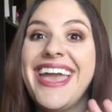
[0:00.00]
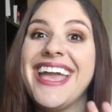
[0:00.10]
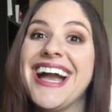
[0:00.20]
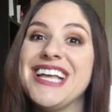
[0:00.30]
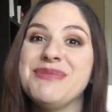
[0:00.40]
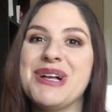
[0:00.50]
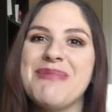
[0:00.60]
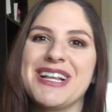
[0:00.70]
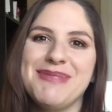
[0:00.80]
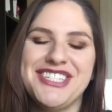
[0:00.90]
Hey guys, welcome
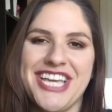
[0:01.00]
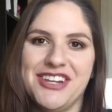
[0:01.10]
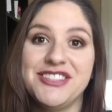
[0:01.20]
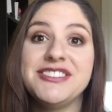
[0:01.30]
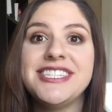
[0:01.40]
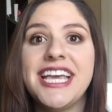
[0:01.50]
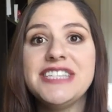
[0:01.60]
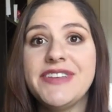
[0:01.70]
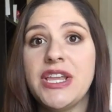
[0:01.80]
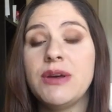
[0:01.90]
back to my channel. So today's
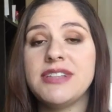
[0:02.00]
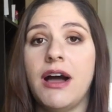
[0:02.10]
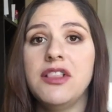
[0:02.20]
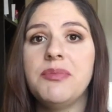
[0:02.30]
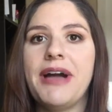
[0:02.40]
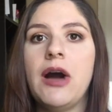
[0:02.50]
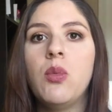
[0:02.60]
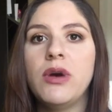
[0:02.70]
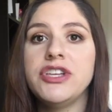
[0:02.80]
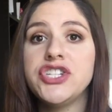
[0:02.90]
video is all
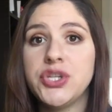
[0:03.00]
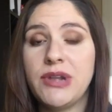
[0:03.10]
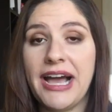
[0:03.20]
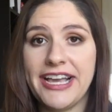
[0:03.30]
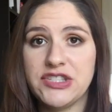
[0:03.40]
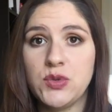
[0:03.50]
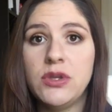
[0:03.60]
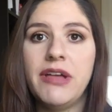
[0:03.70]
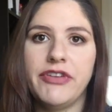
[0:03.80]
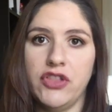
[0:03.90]
about what you should do in high
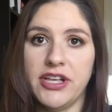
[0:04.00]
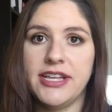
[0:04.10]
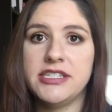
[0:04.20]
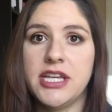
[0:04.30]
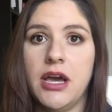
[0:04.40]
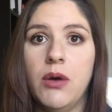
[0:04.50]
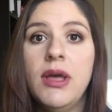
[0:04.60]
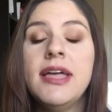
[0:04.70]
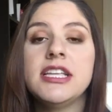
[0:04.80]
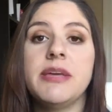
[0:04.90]
school if you're looking to go
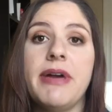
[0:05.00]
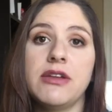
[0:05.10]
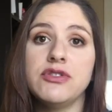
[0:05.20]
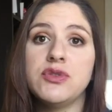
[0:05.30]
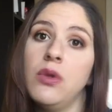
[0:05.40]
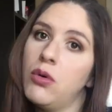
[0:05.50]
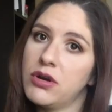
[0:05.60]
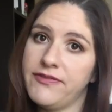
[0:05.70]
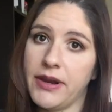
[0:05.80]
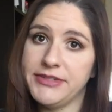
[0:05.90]
to medical school or
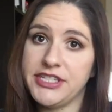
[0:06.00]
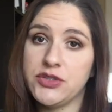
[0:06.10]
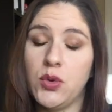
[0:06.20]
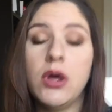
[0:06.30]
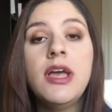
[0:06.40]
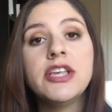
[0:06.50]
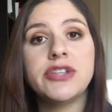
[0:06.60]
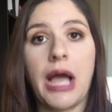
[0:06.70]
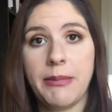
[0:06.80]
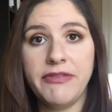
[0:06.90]
to pharmacy school.
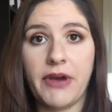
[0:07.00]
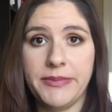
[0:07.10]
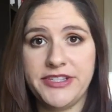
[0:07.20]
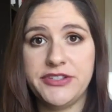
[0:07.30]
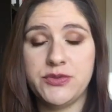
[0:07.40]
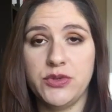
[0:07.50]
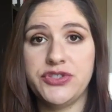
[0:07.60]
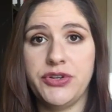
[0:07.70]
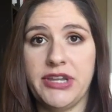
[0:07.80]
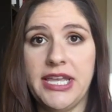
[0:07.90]
So I'm a pharmacy school
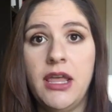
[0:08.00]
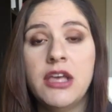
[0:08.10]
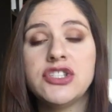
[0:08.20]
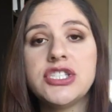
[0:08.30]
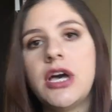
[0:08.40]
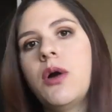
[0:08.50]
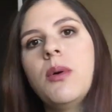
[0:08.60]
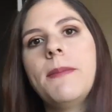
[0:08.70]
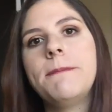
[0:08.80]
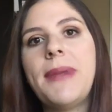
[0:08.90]
student,
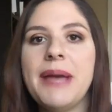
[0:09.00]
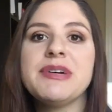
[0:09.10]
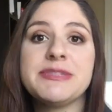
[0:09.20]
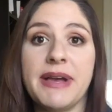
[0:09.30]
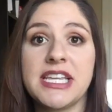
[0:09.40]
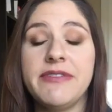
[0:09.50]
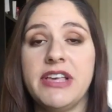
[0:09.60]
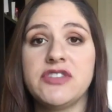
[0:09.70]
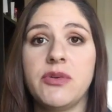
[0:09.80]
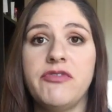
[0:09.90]
so my perspective
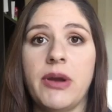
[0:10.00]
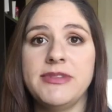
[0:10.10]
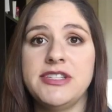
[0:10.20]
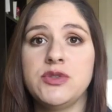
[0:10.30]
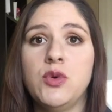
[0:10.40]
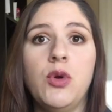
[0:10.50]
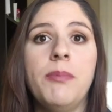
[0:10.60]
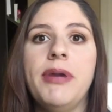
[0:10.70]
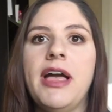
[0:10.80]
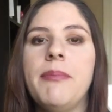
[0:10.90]
is from pharmacy
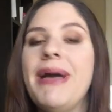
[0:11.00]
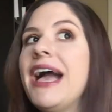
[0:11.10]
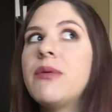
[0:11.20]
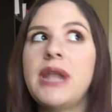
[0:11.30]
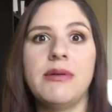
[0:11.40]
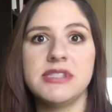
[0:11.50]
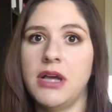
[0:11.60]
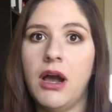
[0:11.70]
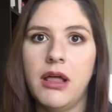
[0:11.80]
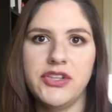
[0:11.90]
school, but back when I was in
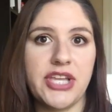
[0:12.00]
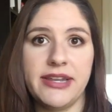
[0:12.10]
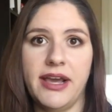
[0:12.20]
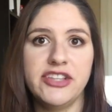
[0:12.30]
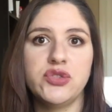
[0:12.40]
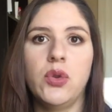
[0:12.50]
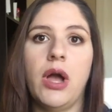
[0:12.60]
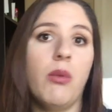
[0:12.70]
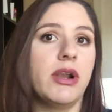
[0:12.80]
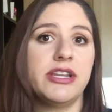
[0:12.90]
college and high school,
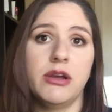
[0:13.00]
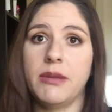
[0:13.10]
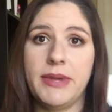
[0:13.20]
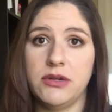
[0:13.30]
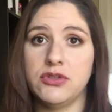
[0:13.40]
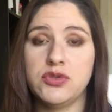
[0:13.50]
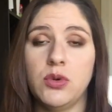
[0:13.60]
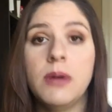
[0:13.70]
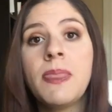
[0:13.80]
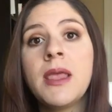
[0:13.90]
I wanted to go to medical
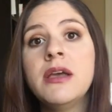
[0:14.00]
school.